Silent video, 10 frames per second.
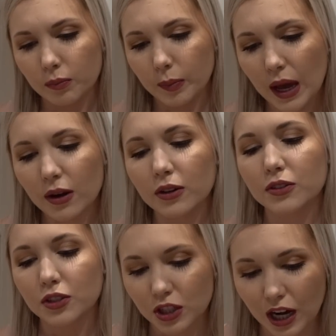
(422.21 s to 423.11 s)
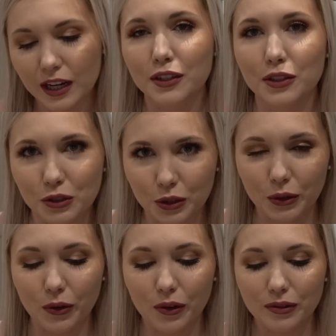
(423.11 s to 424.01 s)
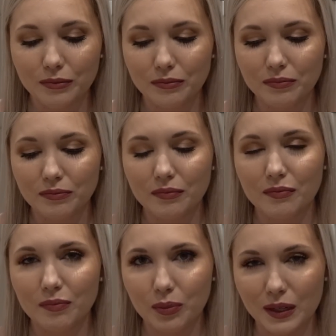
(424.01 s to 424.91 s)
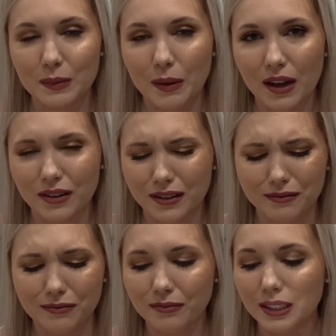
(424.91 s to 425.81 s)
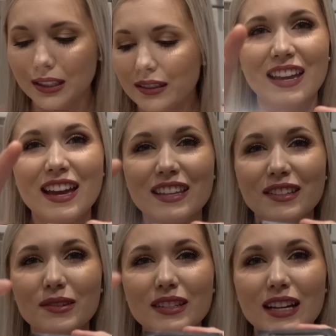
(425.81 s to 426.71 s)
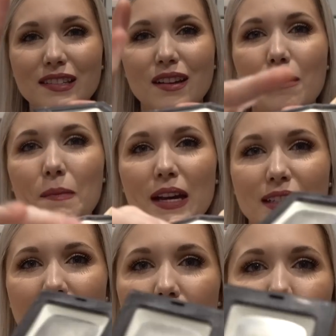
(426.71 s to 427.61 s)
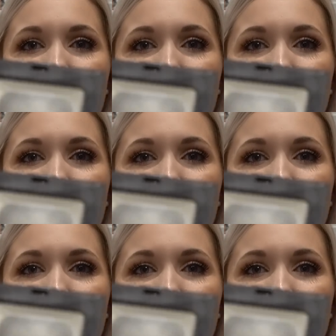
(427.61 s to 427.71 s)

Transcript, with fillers: Powder Shine Control Press Powder. What? This was a nice compact. It had a